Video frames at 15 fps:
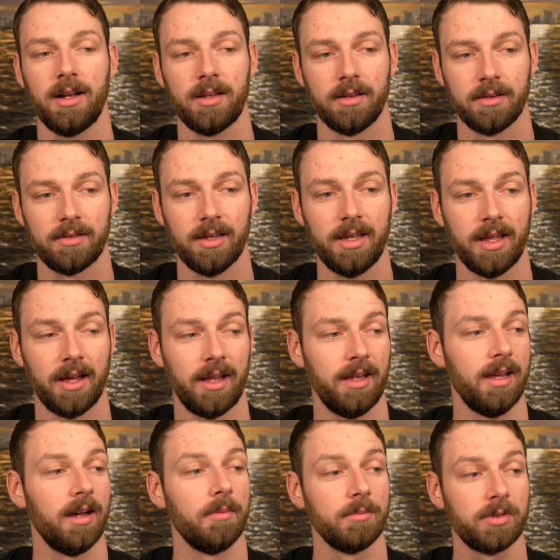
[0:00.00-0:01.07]
say, hey,
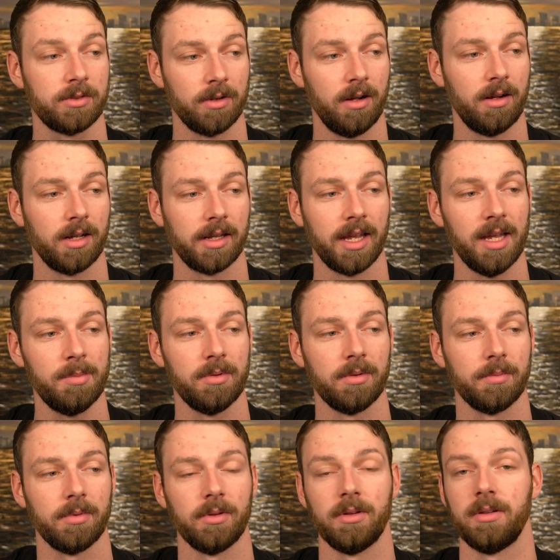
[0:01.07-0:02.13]
I'm strong and
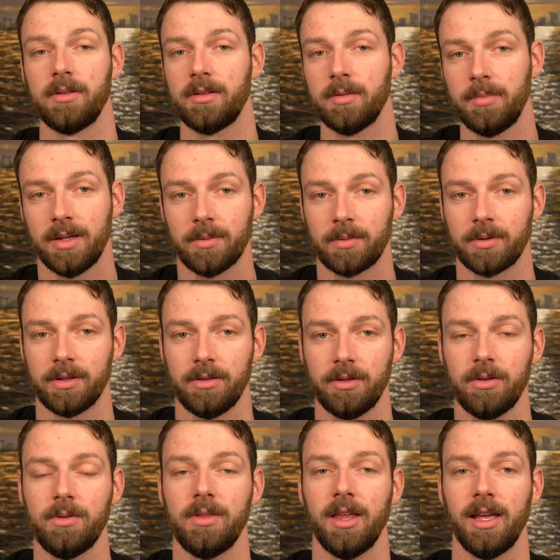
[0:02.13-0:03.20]
capable to be able to
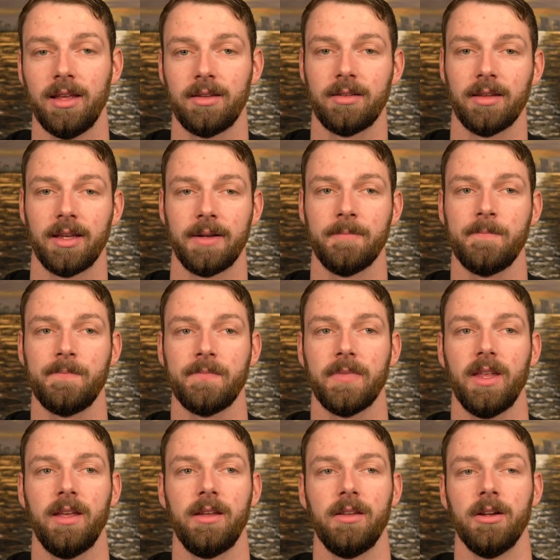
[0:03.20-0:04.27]
do this. Like,
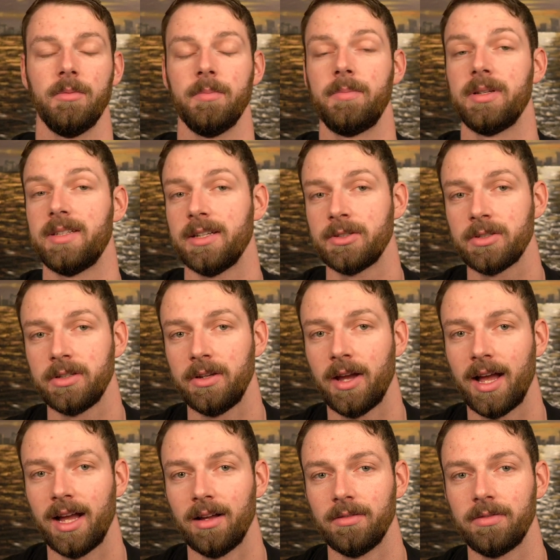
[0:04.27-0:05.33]
potentially you
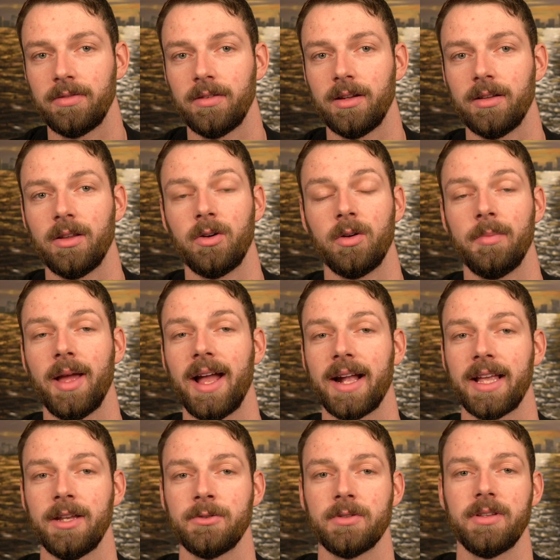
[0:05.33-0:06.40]
have a lower
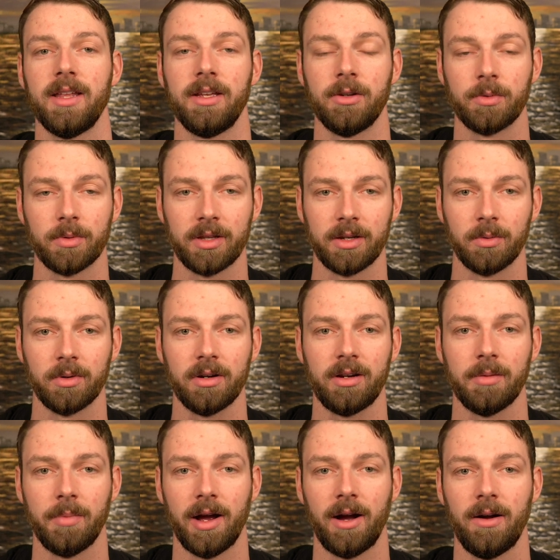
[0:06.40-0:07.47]
back injury that you're really worried
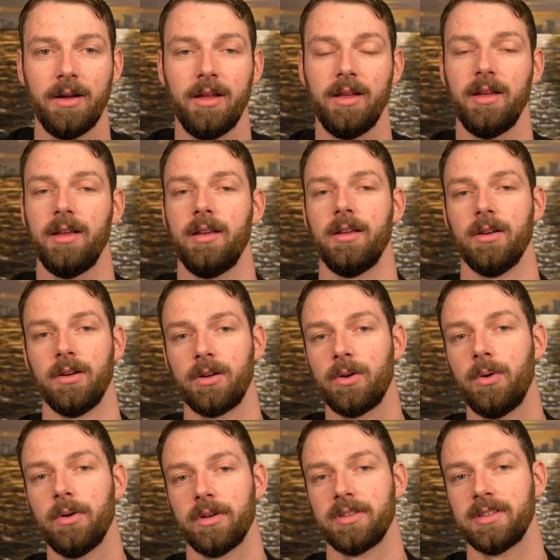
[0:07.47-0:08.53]
about. Of
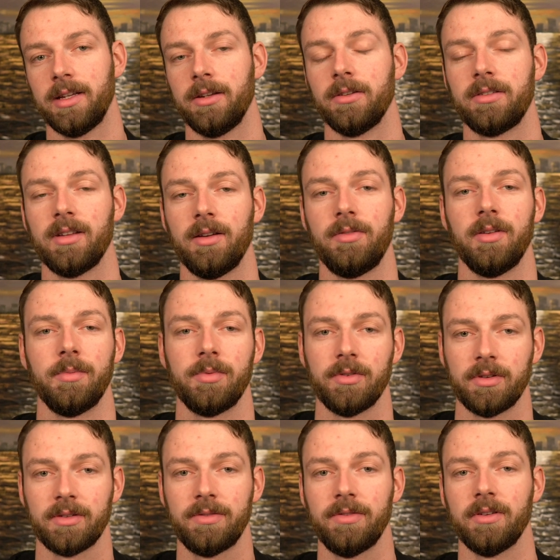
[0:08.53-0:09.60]
course, set yourself up
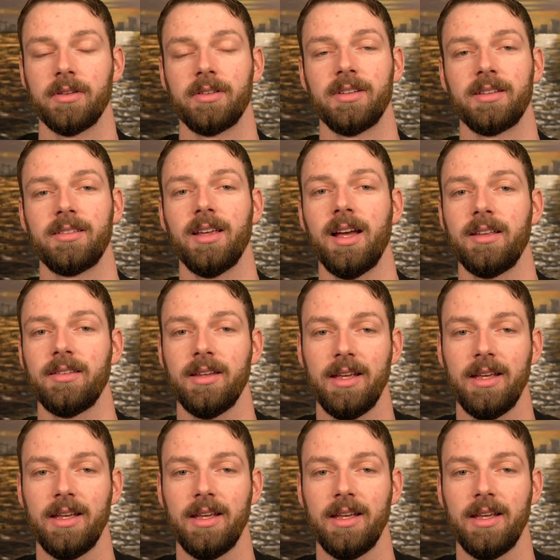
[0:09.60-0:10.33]
for success.